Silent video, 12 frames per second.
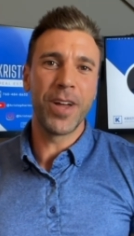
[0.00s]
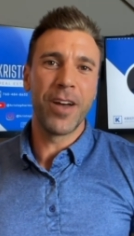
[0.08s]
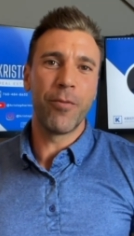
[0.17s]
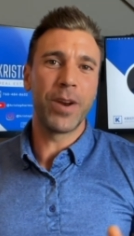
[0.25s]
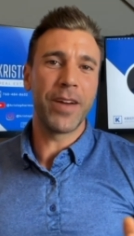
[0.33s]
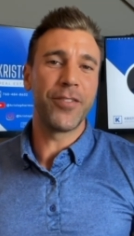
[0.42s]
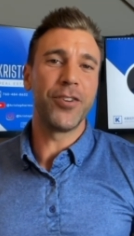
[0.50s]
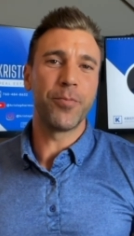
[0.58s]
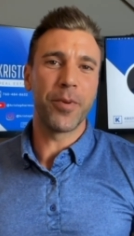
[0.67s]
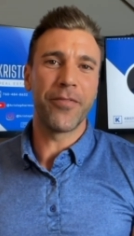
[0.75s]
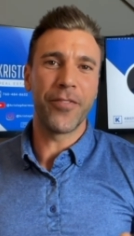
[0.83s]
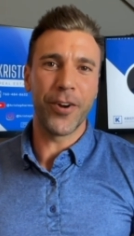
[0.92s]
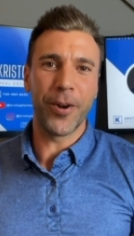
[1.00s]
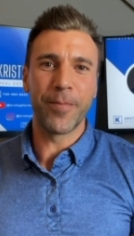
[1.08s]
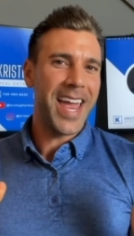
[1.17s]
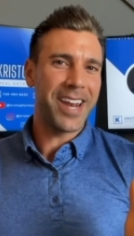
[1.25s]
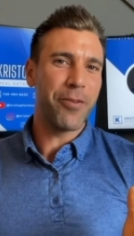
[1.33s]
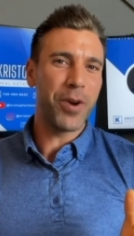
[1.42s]
whatever you prefer.
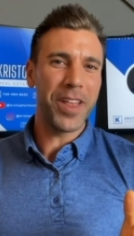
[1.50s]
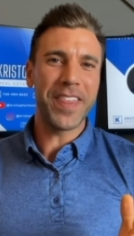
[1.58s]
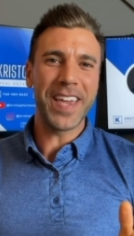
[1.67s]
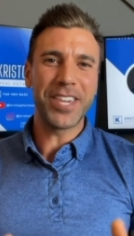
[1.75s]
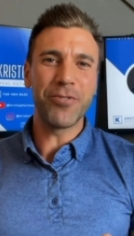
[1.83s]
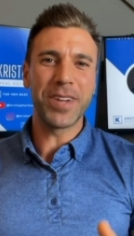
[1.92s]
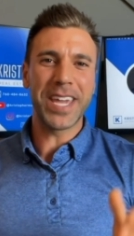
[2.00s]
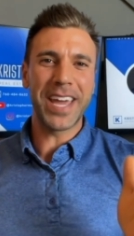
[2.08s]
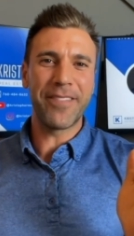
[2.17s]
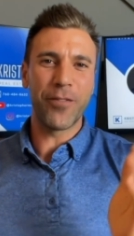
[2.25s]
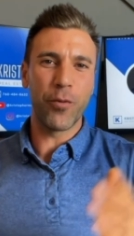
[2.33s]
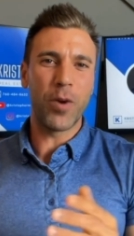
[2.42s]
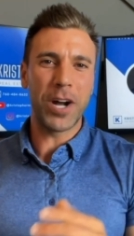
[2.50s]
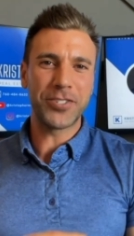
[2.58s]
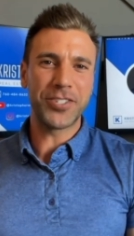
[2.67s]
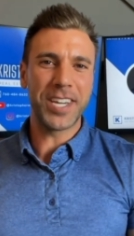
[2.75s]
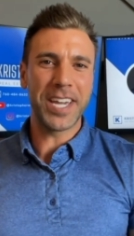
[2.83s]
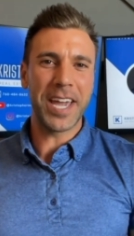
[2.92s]
And I want to thank you again for
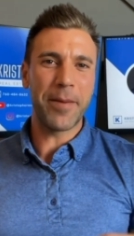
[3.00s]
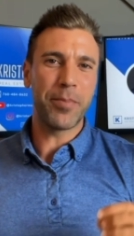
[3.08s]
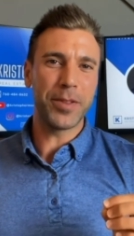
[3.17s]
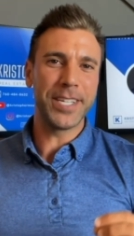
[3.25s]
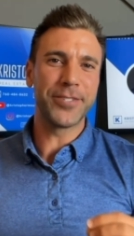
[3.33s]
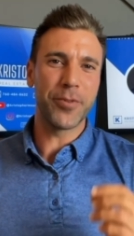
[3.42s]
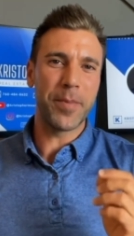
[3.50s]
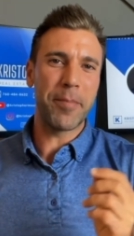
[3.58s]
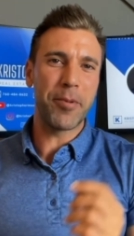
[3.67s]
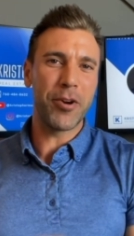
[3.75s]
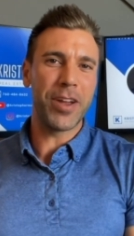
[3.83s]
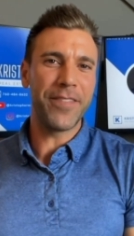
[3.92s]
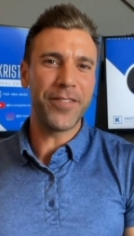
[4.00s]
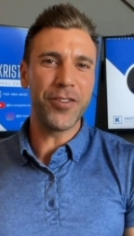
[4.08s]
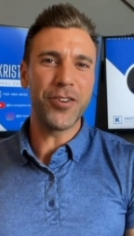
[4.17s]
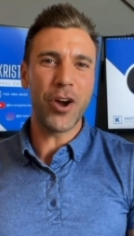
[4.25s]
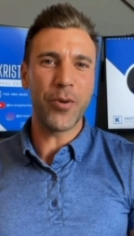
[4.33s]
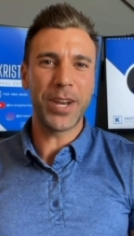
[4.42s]
watching. Please remember, if you
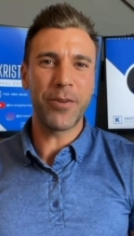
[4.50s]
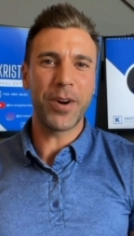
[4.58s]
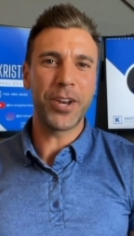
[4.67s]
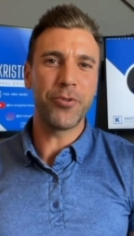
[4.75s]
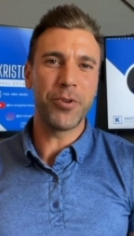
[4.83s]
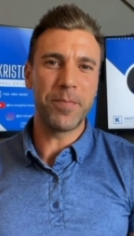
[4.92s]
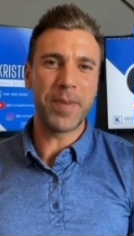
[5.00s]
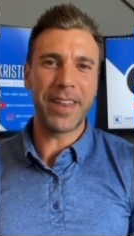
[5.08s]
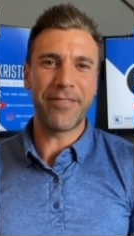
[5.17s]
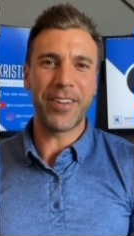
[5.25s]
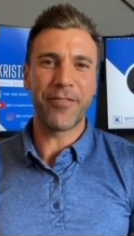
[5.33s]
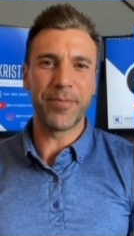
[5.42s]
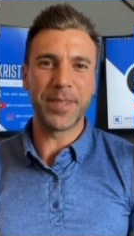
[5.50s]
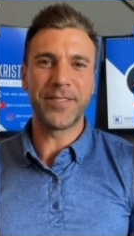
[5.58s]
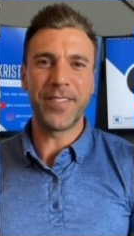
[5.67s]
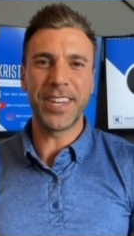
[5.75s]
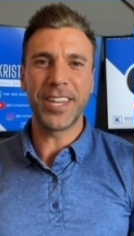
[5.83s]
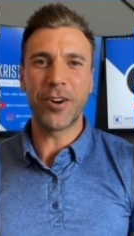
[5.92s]
know anyone who would benefit from this
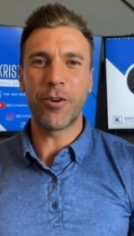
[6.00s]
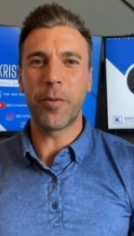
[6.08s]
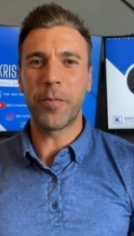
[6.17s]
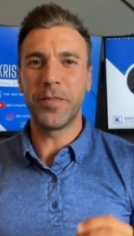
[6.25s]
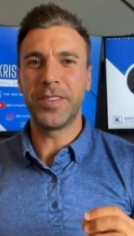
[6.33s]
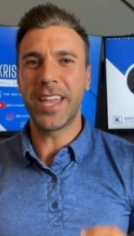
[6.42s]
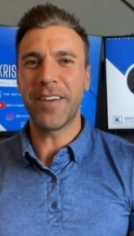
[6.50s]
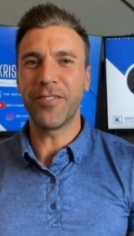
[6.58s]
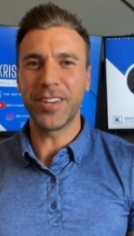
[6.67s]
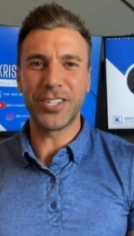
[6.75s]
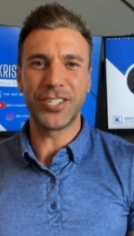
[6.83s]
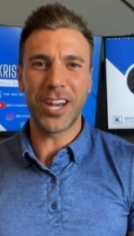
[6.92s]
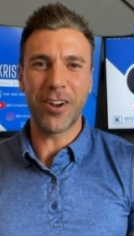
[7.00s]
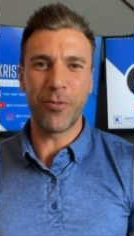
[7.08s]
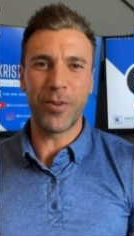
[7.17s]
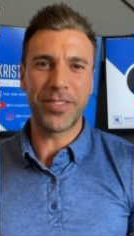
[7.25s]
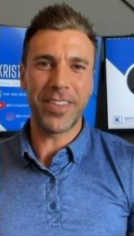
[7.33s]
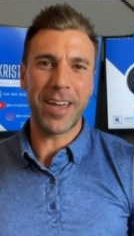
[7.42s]
video, definitely share it
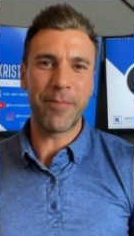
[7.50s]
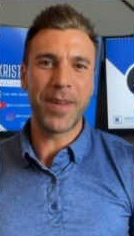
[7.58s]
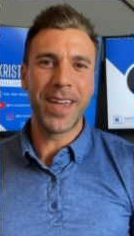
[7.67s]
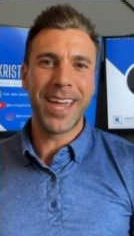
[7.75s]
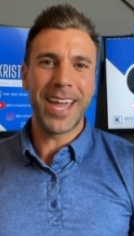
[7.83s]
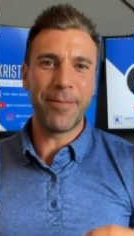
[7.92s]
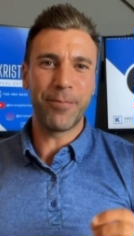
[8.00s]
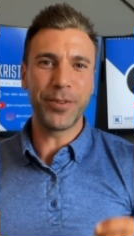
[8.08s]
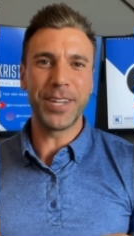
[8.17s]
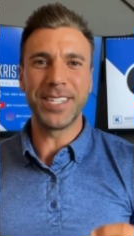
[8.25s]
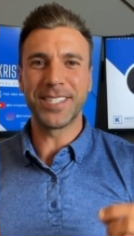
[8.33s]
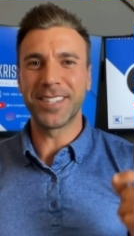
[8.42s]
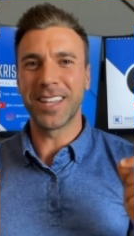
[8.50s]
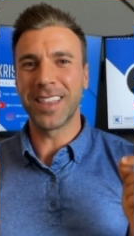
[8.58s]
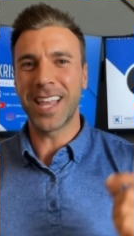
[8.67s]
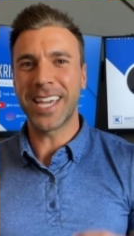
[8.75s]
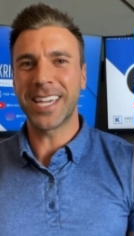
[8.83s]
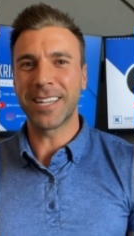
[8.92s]
with them. And please
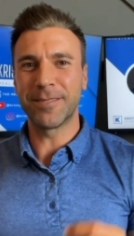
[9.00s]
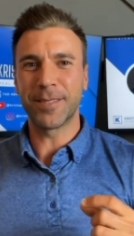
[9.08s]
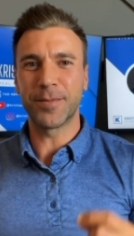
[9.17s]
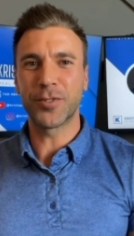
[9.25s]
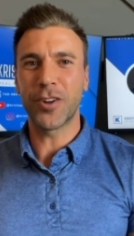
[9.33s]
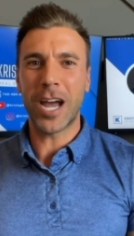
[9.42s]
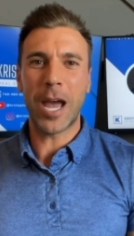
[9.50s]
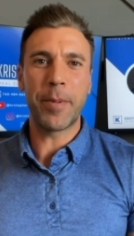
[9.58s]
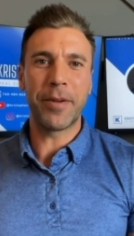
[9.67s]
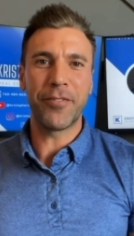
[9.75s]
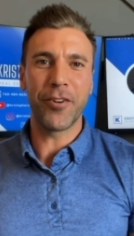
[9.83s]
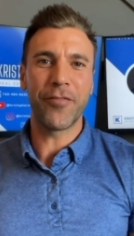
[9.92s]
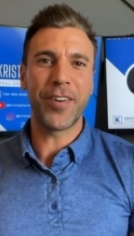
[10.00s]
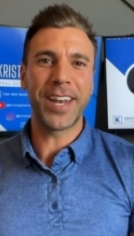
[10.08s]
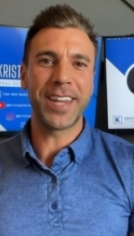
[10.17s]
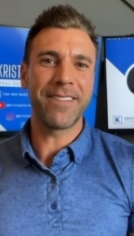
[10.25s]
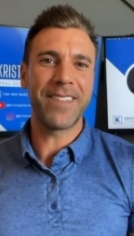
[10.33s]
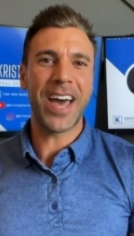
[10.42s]
like and subscribe if you're
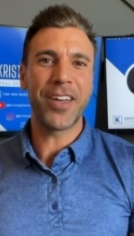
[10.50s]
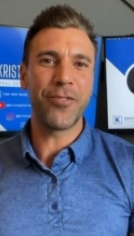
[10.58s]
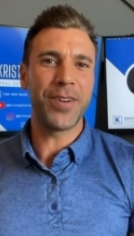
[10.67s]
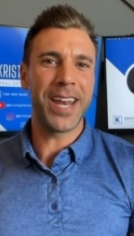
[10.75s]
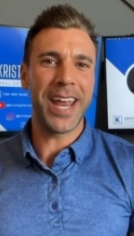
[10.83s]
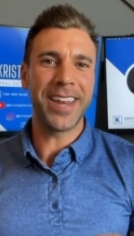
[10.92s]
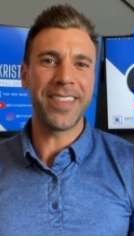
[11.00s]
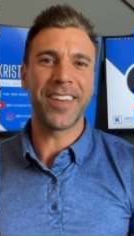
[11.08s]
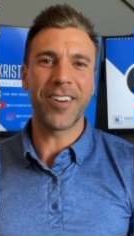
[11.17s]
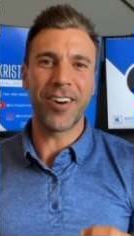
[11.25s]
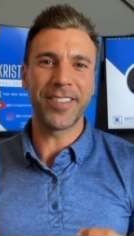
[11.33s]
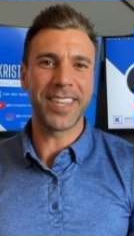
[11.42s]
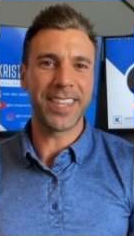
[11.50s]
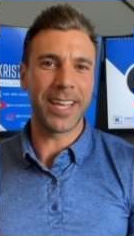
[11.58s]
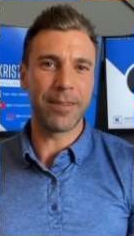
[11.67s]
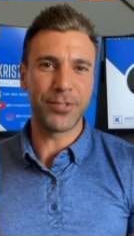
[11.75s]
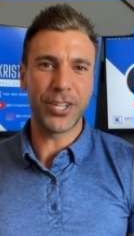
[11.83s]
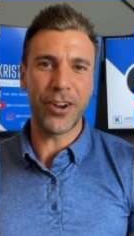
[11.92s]
finding value in any of the content that
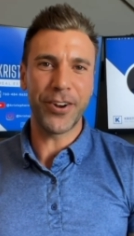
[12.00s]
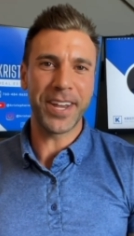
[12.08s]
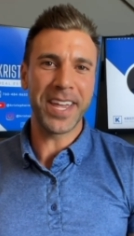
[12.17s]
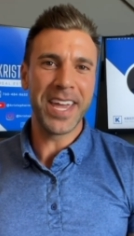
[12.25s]
I'm sharing.